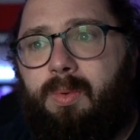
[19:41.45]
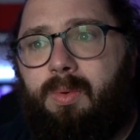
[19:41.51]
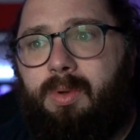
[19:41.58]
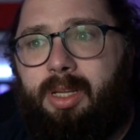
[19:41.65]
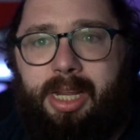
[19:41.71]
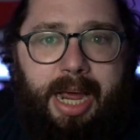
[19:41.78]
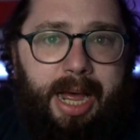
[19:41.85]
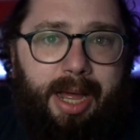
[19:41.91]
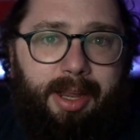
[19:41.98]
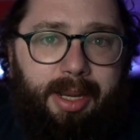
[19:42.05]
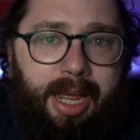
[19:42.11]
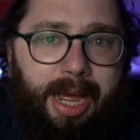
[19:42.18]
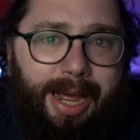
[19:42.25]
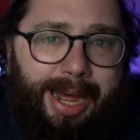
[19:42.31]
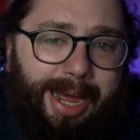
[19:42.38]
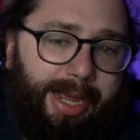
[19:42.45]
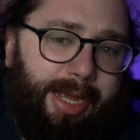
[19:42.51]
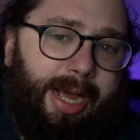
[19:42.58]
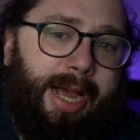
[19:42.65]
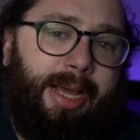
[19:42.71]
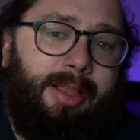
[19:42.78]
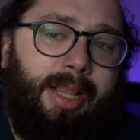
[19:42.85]
Yeah,
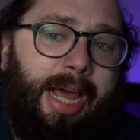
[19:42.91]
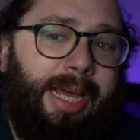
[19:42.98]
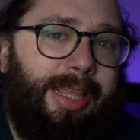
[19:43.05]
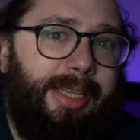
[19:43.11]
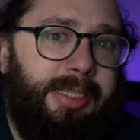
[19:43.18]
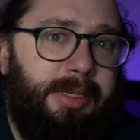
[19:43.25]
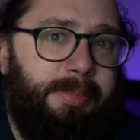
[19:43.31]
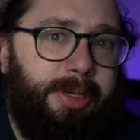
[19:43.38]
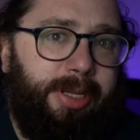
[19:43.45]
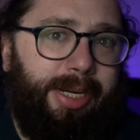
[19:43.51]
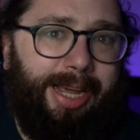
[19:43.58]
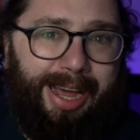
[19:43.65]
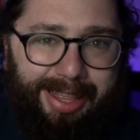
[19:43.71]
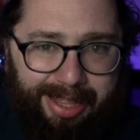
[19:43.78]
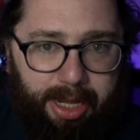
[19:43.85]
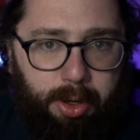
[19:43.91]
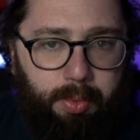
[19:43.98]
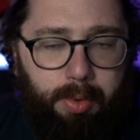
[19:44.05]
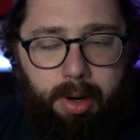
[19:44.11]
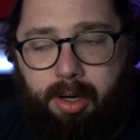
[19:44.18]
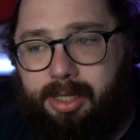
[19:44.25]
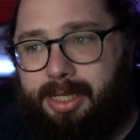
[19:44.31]
I like this ability. I think it
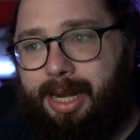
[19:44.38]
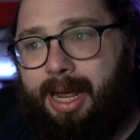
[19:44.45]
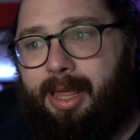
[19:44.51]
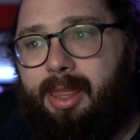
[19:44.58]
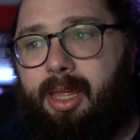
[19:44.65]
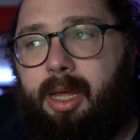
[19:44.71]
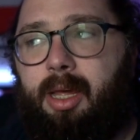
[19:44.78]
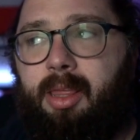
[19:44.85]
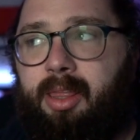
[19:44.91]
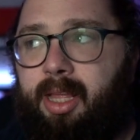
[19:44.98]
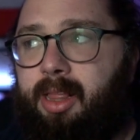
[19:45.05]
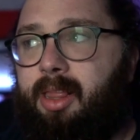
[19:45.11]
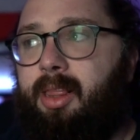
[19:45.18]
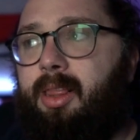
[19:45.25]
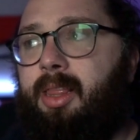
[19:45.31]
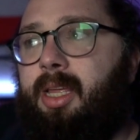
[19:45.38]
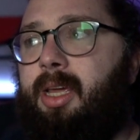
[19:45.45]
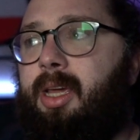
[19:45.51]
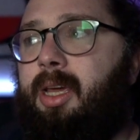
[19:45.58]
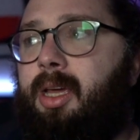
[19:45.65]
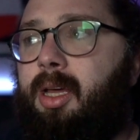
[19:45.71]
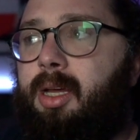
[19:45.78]
works, and I think that
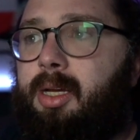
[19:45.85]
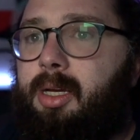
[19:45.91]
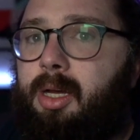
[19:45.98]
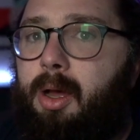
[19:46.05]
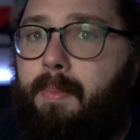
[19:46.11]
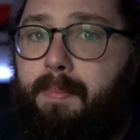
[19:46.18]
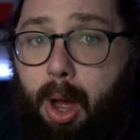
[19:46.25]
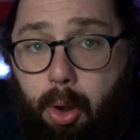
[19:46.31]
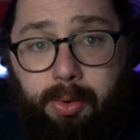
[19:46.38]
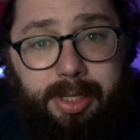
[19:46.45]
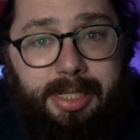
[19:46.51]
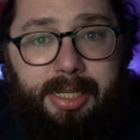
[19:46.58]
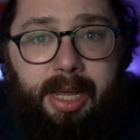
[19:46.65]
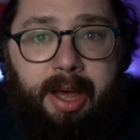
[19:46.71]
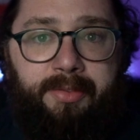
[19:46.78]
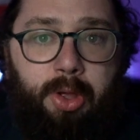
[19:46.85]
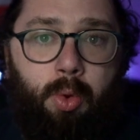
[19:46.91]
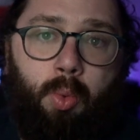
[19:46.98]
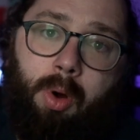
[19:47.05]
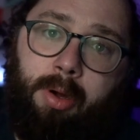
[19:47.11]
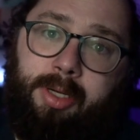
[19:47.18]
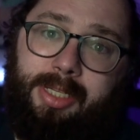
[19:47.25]
the potency of it
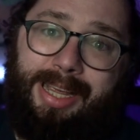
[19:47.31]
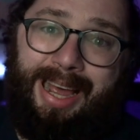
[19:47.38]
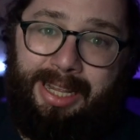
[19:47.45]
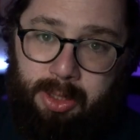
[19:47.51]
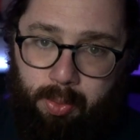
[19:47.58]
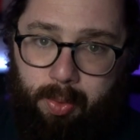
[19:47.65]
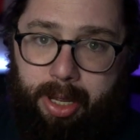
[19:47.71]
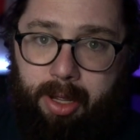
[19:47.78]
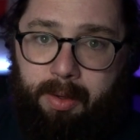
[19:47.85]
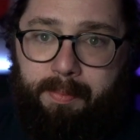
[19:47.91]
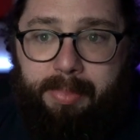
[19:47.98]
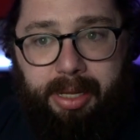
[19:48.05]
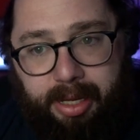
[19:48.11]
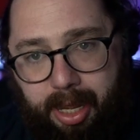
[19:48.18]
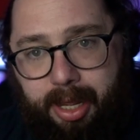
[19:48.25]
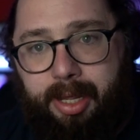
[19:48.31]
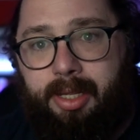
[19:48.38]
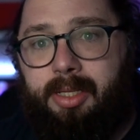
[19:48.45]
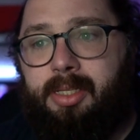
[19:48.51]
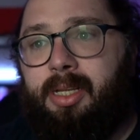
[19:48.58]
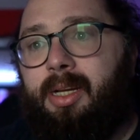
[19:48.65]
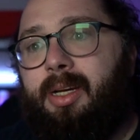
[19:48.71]
works as well,
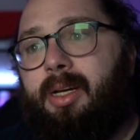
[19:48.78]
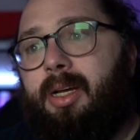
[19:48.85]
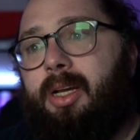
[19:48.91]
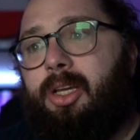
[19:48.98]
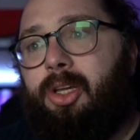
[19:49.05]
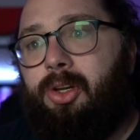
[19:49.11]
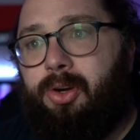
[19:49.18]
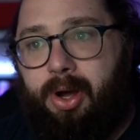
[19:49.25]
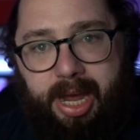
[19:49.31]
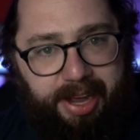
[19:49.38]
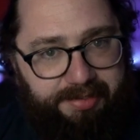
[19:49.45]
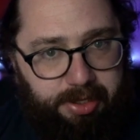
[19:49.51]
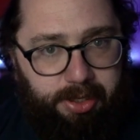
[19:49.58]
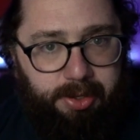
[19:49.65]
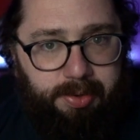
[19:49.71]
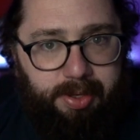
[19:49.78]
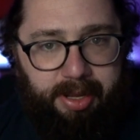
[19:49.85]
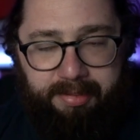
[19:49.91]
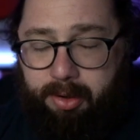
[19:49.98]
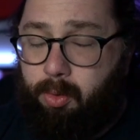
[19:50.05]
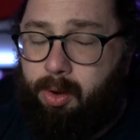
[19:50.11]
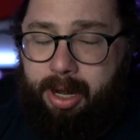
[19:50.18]
because you don't have to use,
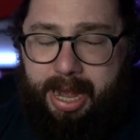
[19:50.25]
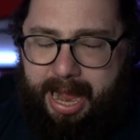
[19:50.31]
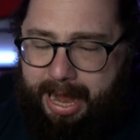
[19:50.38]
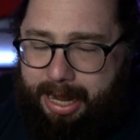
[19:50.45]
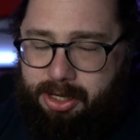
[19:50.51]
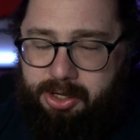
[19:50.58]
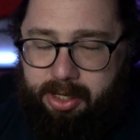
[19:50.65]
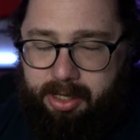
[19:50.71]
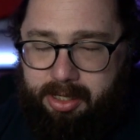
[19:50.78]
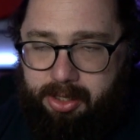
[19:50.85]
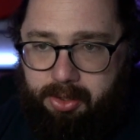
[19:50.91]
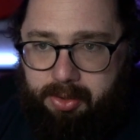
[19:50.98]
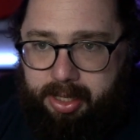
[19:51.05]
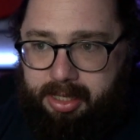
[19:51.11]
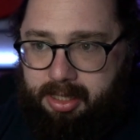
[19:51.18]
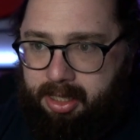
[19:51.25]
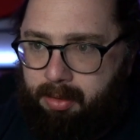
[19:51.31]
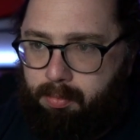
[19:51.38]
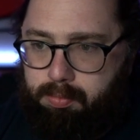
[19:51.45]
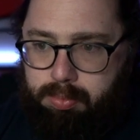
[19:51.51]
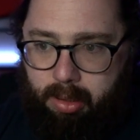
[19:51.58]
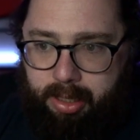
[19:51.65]
if it were an action to do this,
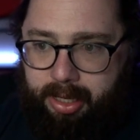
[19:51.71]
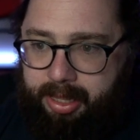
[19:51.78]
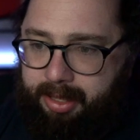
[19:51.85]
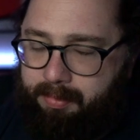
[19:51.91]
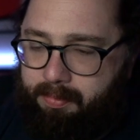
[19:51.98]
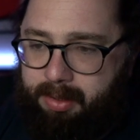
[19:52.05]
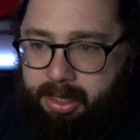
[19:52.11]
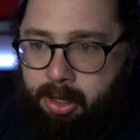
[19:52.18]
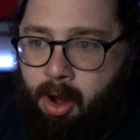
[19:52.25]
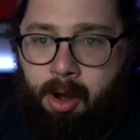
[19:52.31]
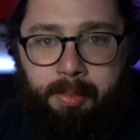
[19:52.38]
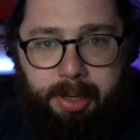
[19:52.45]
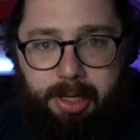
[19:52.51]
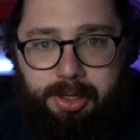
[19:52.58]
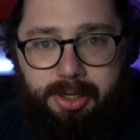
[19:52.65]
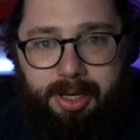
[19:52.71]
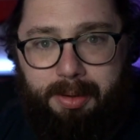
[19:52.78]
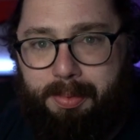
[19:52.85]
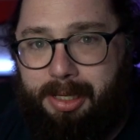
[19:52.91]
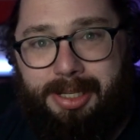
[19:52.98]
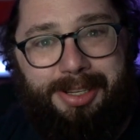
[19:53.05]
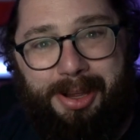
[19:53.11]
then that'd be garbage. It'd
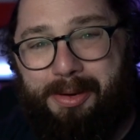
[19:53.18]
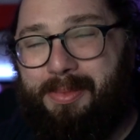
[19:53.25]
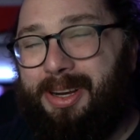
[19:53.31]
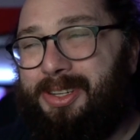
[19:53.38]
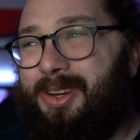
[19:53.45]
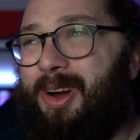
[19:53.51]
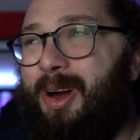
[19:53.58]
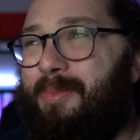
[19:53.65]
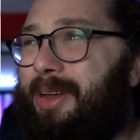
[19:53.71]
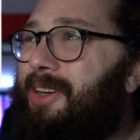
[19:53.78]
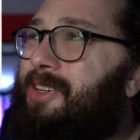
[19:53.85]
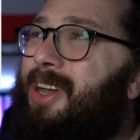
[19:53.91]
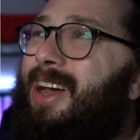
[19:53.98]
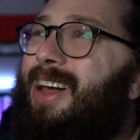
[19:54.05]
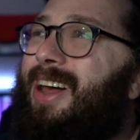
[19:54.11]
be so much garbage.